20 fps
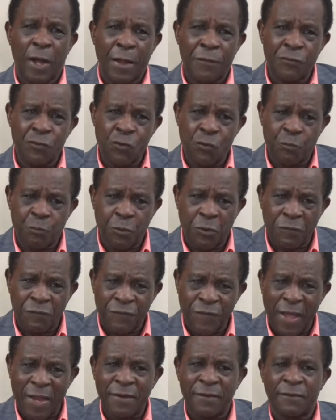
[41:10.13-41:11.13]
you
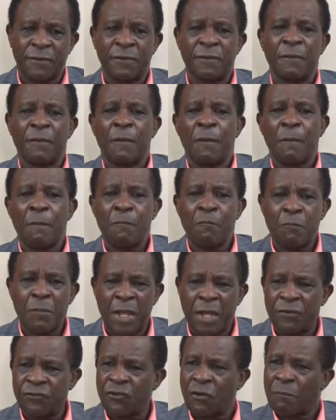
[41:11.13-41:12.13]
prevent
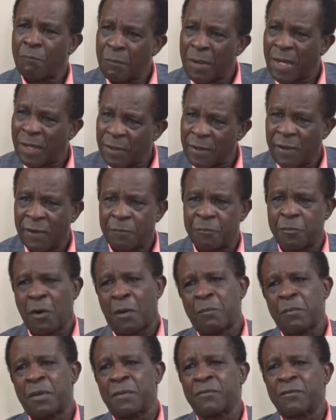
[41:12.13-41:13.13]
major medical
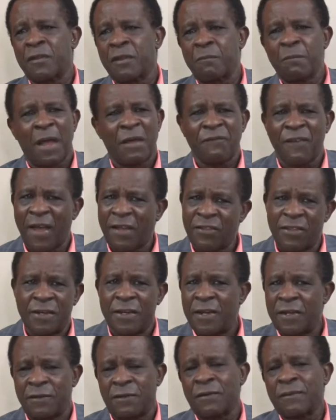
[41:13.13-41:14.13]
problems by
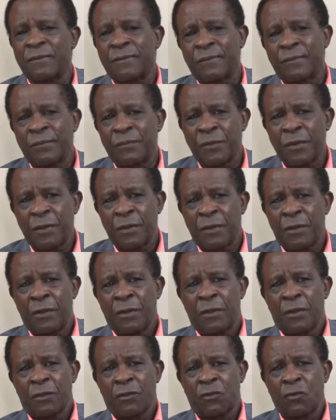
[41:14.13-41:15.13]
vaccinating.
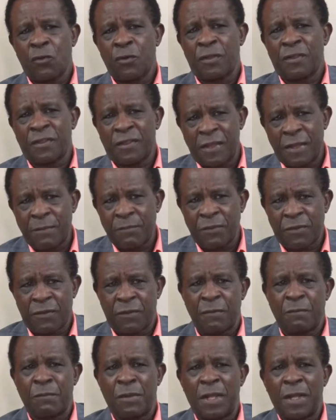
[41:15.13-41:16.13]
So it seems
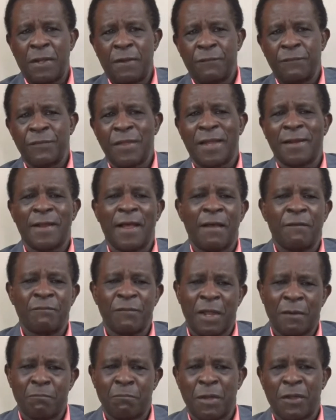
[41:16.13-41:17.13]
to me
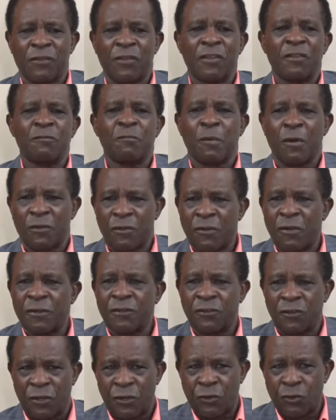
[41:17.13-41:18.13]
that that message must
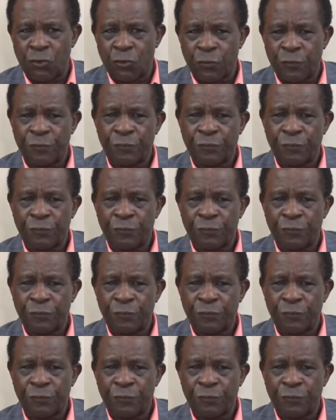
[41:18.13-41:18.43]
continue.